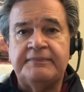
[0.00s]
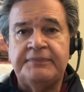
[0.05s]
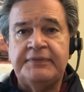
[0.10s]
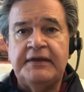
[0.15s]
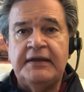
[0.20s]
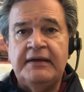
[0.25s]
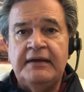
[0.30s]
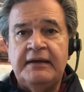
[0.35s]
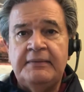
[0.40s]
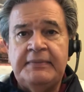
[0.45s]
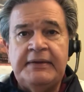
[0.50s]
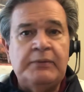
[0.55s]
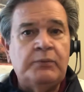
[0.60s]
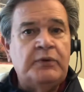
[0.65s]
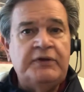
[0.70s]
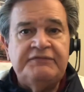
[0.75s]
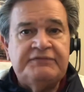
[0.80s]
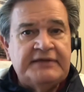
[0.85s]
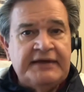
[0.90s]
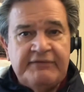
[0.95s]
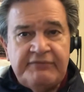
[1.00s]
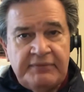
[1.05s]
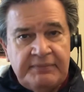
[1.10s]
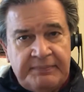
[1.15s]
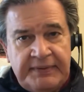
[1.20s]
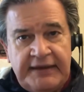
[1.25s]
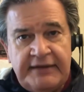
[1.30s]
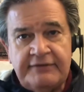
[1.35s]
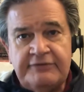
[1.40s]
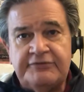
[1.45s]
I mean, we've never
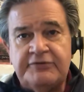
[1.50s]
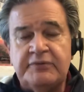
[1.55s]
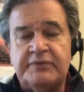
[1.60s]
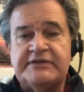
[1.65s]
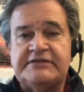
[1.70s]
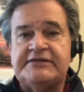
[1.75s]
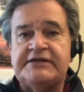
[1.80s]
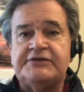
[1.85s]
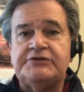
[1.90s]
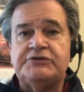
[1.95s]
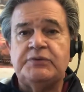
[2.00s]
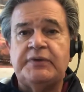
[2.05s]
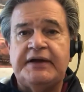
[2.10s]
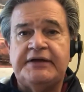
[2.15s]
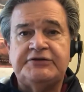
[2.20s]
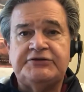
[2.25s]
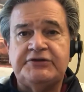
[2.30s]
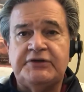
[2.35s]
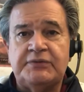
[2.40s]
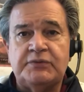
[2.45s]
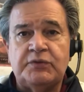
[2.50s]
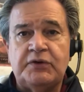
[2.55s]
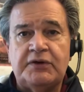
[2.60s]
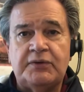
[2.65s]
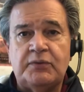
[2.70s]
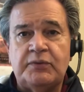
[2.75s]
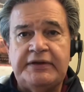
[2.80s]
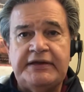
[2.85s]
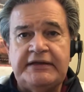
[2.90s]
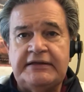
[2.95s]
been through a situation where
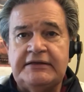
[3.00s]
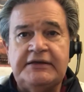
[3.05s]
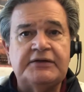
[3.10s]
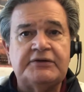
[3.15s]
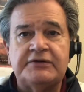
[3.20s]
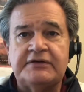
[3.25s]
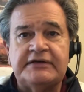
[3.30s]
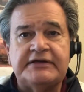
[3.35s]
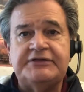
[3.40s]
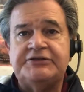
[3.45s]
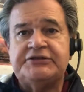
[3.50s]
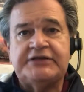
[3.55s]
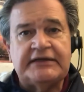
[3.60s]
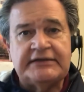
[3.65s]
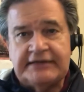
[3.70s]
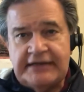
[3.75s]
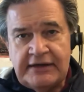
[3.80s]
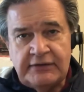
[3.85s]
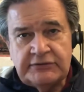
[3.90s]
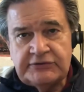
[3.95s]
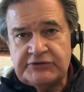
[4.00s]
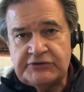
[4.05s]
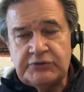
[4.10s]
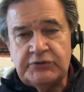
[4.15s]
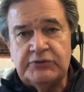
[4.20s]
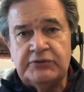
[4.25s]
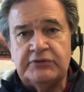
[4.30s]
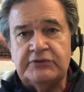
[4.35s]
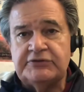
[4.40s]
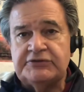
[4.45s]
we literally shut down
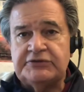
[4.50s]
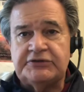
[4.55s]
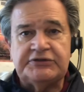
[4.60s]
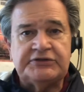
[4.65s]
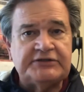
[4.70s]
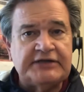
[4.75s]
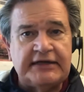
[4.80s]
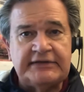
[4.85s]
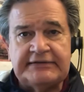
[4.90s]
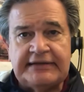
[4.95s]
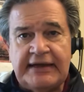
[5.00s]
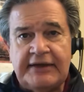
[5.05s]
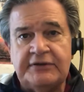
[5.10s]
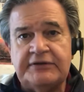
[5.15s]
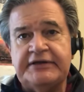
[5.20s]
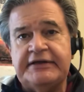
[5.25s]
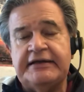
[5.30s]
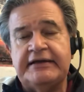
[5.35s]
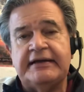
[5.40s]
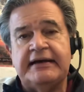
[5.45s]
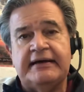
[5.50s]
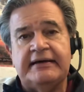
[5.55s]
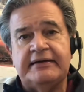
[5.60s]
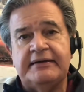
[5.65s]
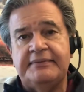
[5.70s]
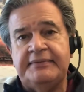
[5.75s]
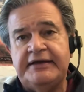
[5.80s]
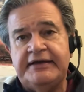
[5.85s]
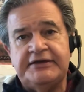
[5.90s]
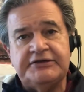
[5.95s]
schools or shut down the
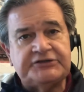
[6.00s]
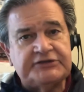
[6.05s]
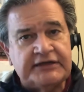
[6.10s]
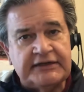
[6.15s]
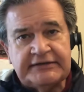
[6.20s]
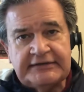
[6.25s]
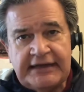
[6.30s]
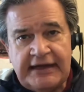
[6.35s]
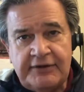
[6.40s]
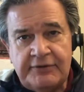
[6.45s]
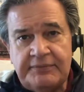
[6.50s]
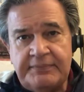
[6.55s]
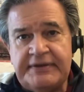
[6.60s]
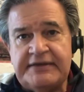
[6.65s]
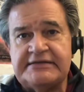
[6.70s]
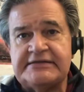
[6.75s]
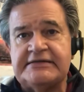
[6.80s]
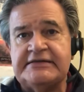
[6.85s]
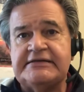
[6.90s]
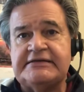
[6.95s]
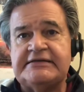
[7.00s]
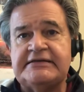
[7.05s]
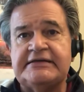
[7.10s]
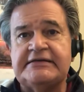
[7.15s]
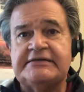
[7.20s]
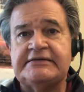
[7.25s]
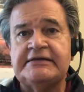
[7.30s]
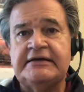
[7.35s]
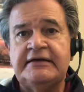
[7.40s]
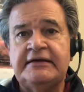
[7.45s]
economy, shut down
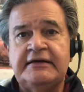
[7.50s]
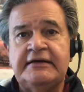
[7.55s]
businesses.